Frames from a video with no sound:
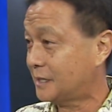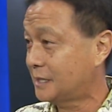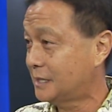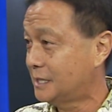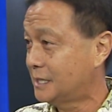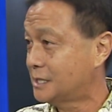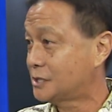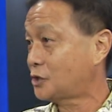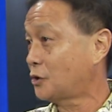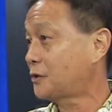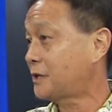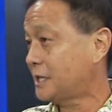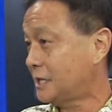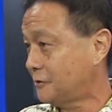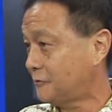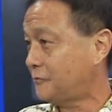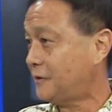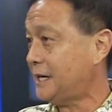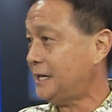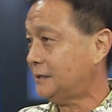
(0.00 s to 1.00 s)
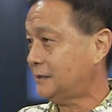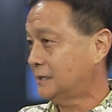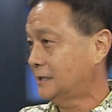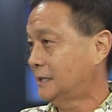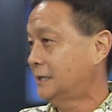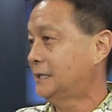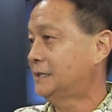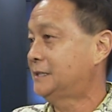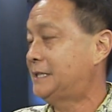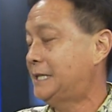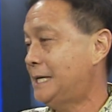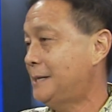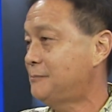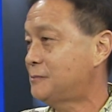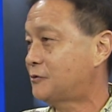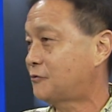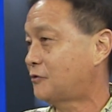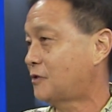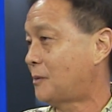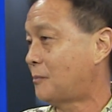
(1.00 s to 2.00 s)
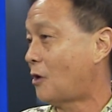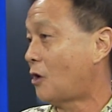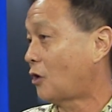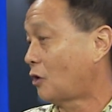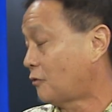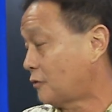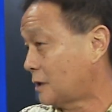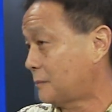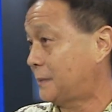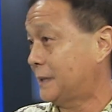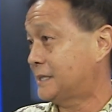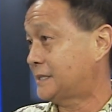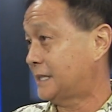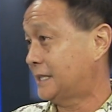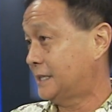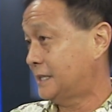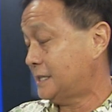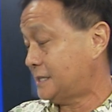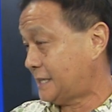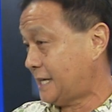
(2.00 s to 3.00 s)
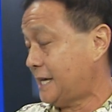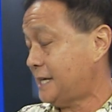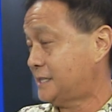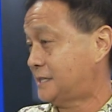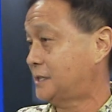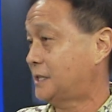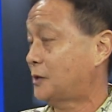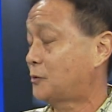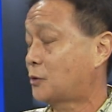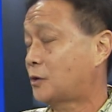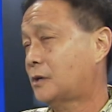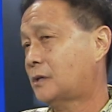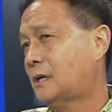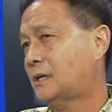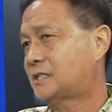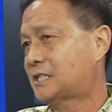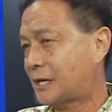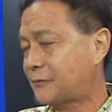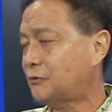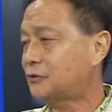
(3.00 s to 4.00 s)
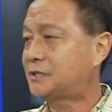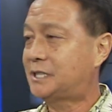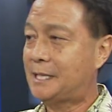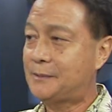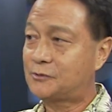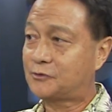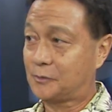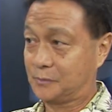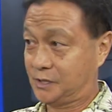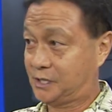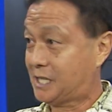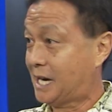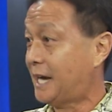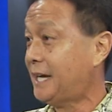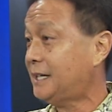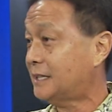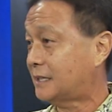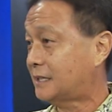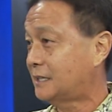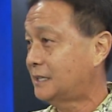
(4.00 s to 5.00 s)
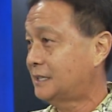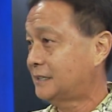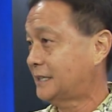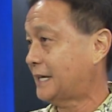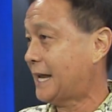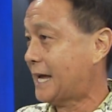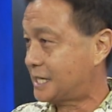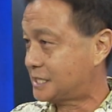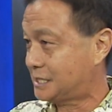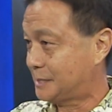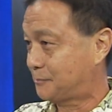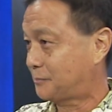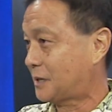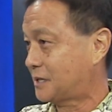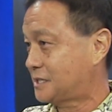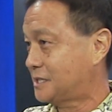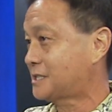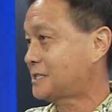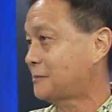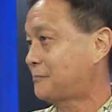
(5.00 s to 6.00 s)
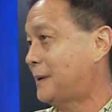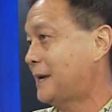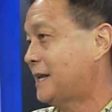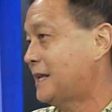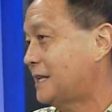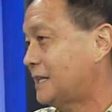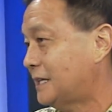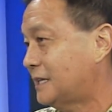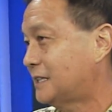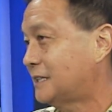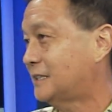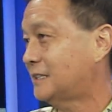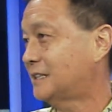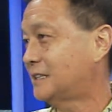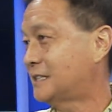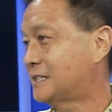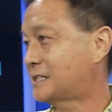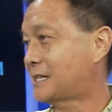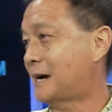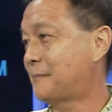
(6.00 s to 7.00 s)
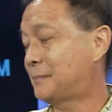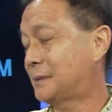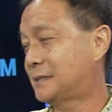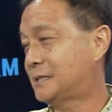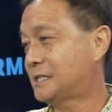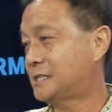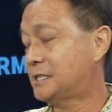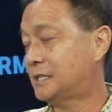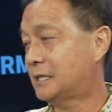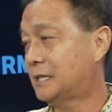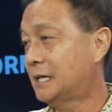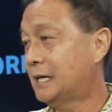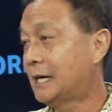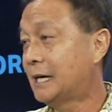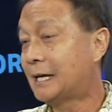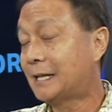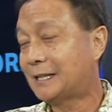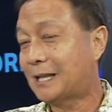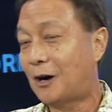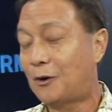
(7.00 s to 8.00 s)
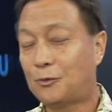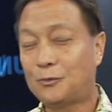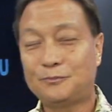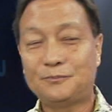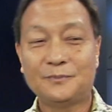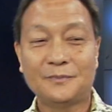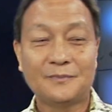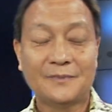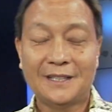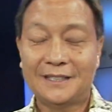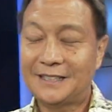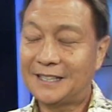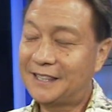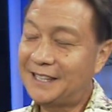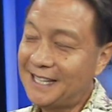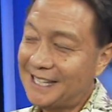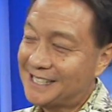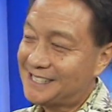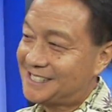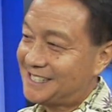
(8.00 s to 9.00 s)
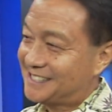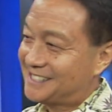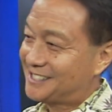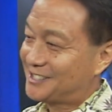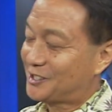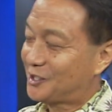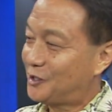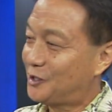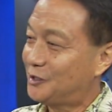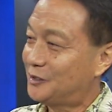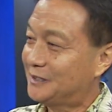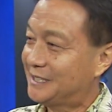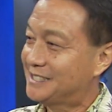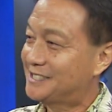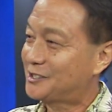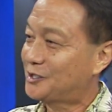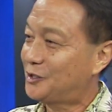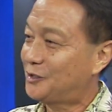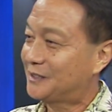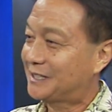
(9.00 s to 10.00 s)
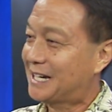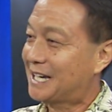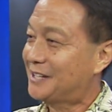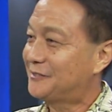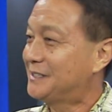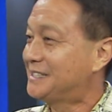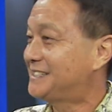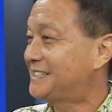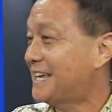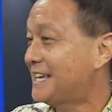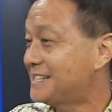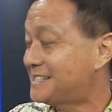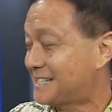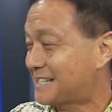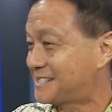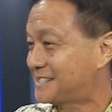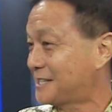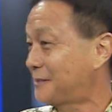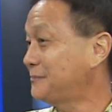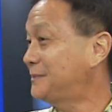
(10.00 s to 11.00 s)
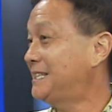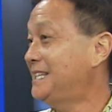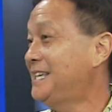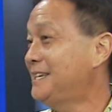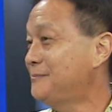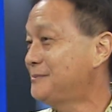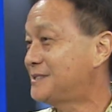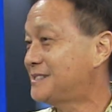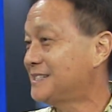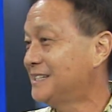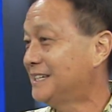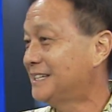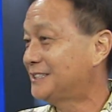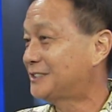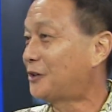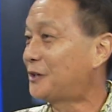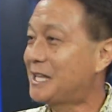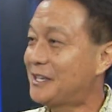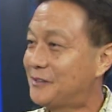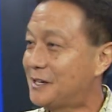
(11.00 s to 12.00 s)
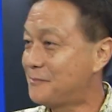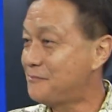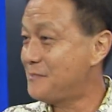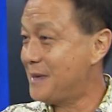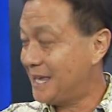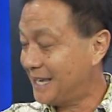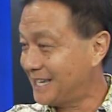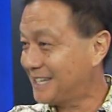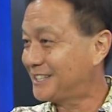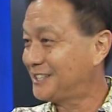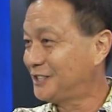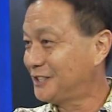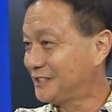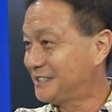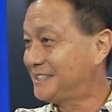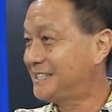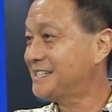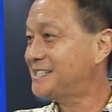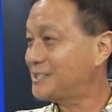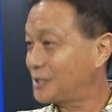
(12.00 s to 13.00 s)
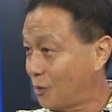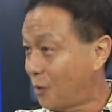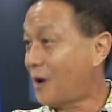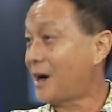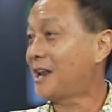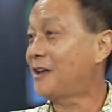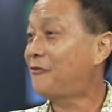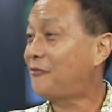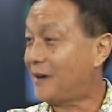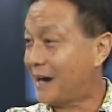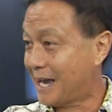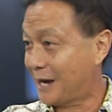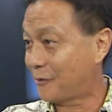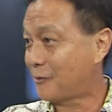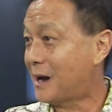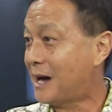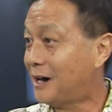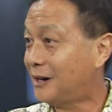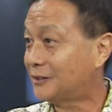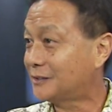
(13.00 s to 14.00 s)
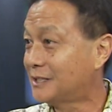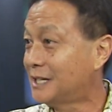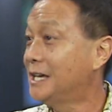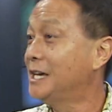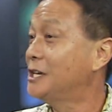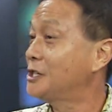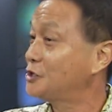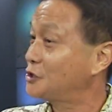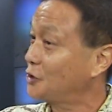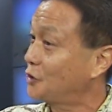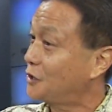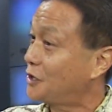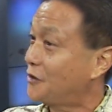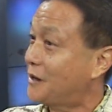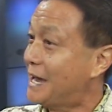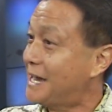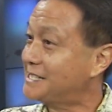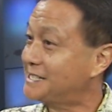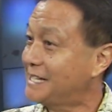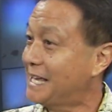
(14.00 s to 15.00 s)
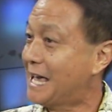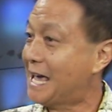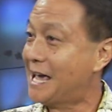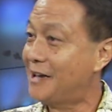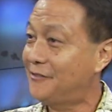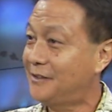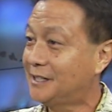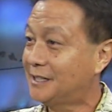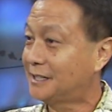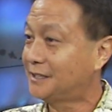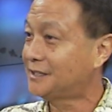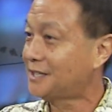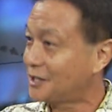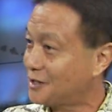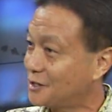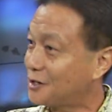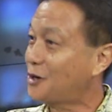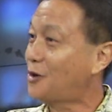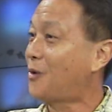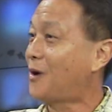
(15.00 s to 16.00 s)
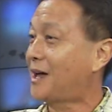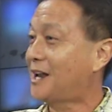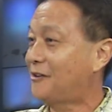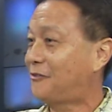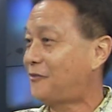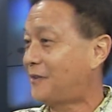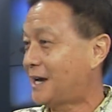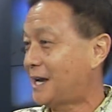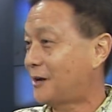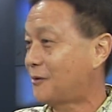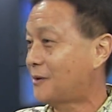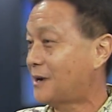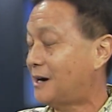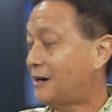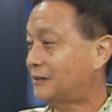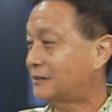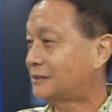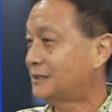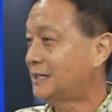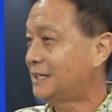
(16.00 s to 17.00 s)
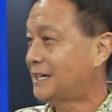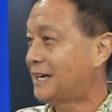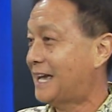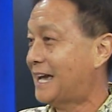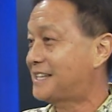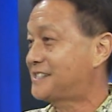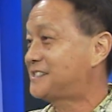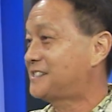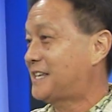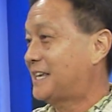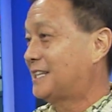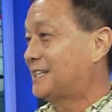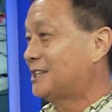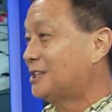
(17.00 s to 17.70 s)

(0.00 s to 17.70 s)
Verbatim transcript: Mm. So they invite teams from all over the place. And in this case, there were several teams from China that actually participated in, in this competition. Now, the thing is, it's so, it's so kind of intense that some teams don't even make it to this qualifying round. Mm. So they're actually having another qualifying round at St.